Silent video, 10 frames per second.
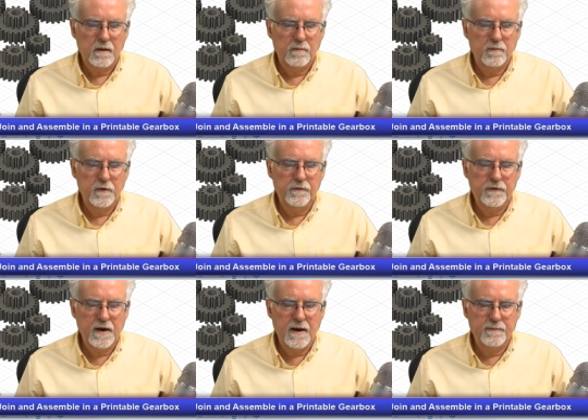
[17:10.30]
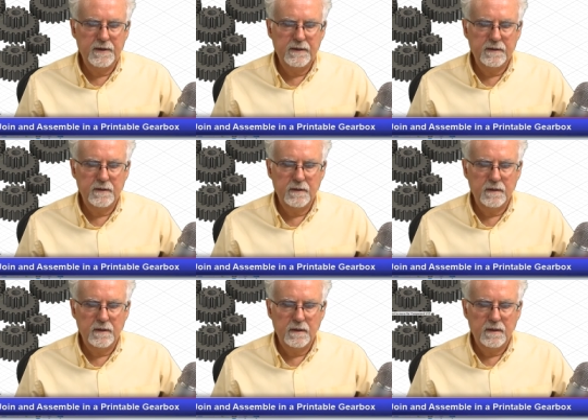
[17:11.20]
Move copy.
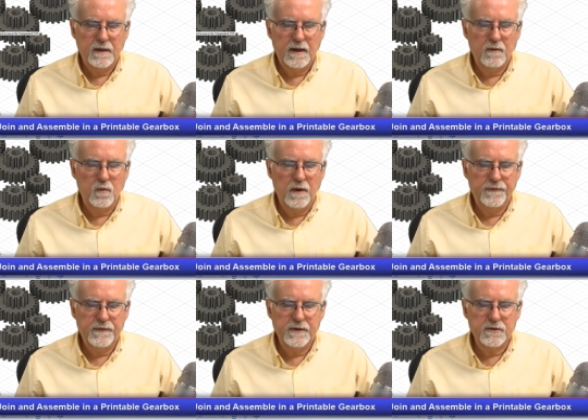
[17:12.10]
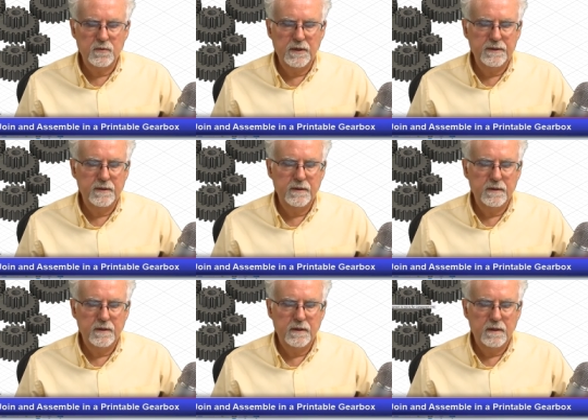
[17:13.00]
I want this one.
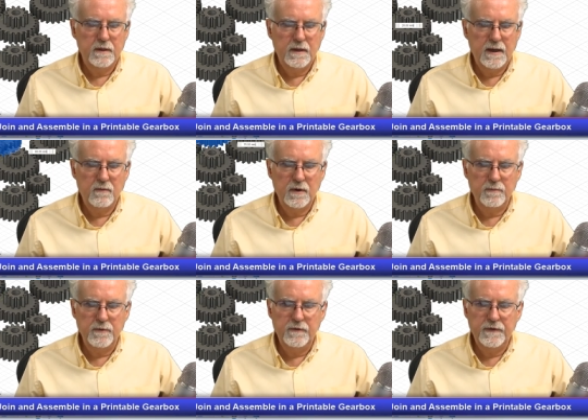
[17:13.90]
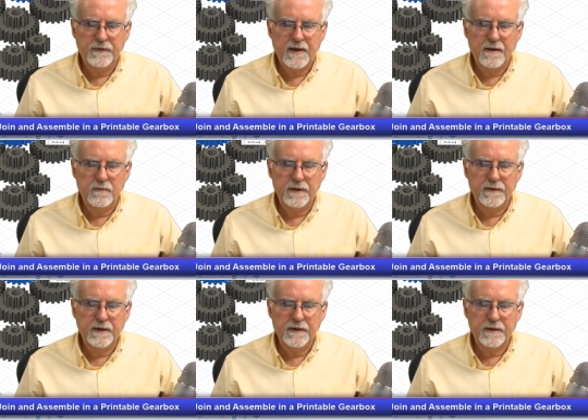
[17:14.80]
I want to move it that way.
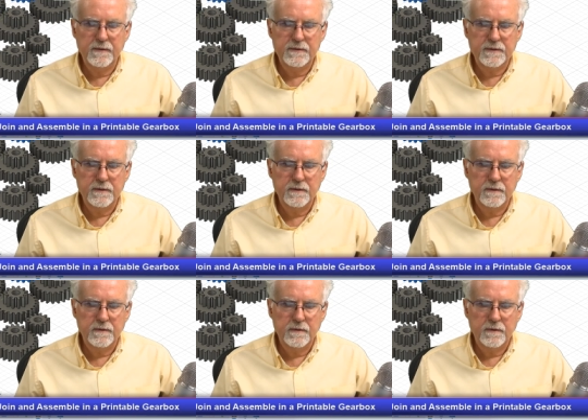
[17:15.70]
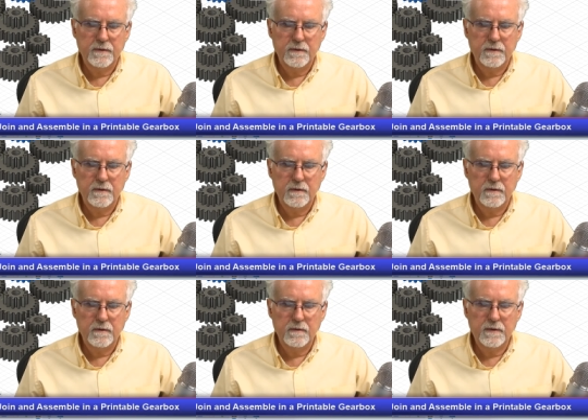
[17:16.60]
There it goes.
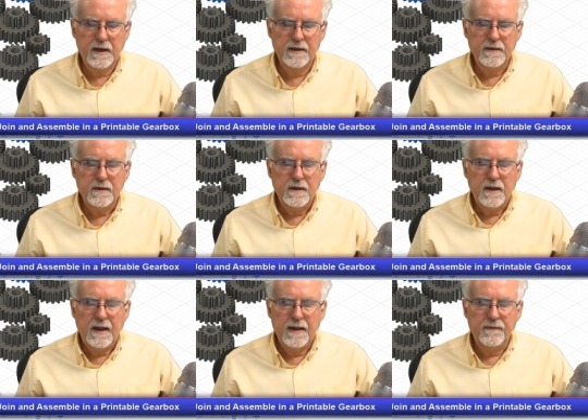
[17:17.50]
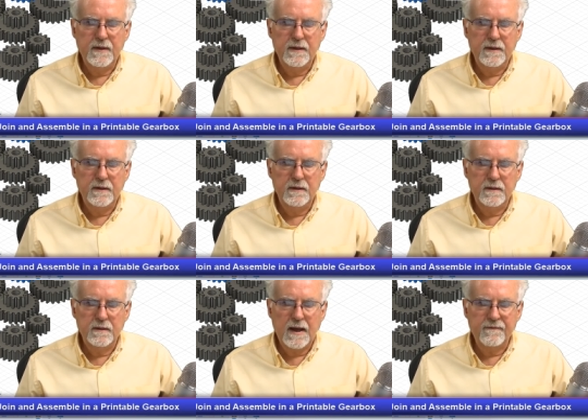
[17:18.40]
Okay. And
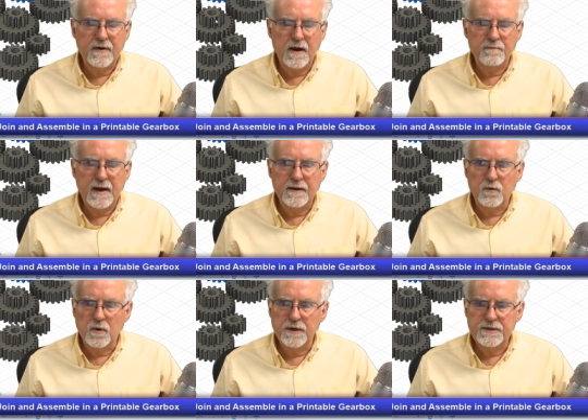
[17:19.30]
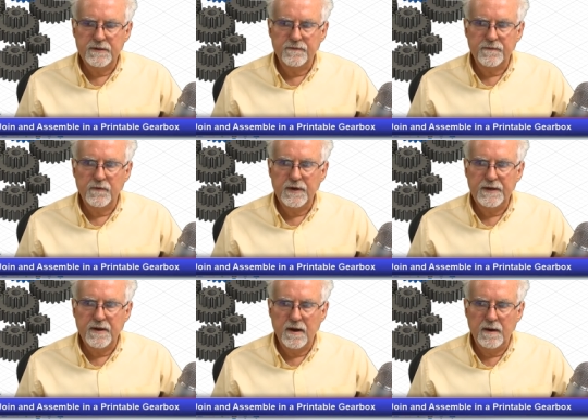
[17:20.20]
then I've got my origin
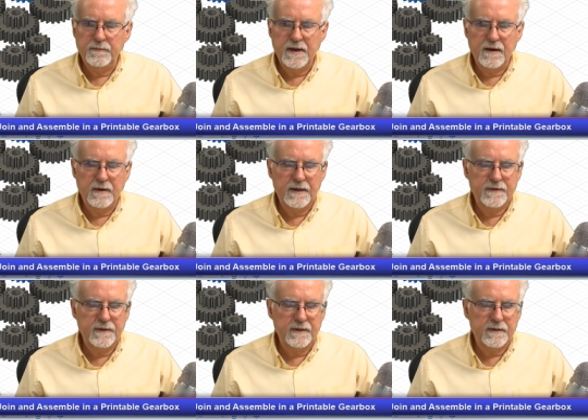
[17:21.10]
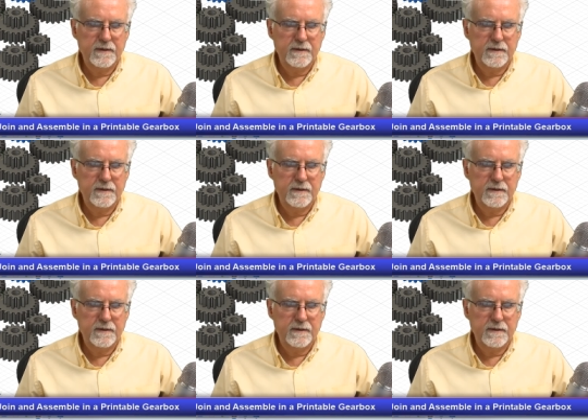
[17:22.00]
freed up now, I think.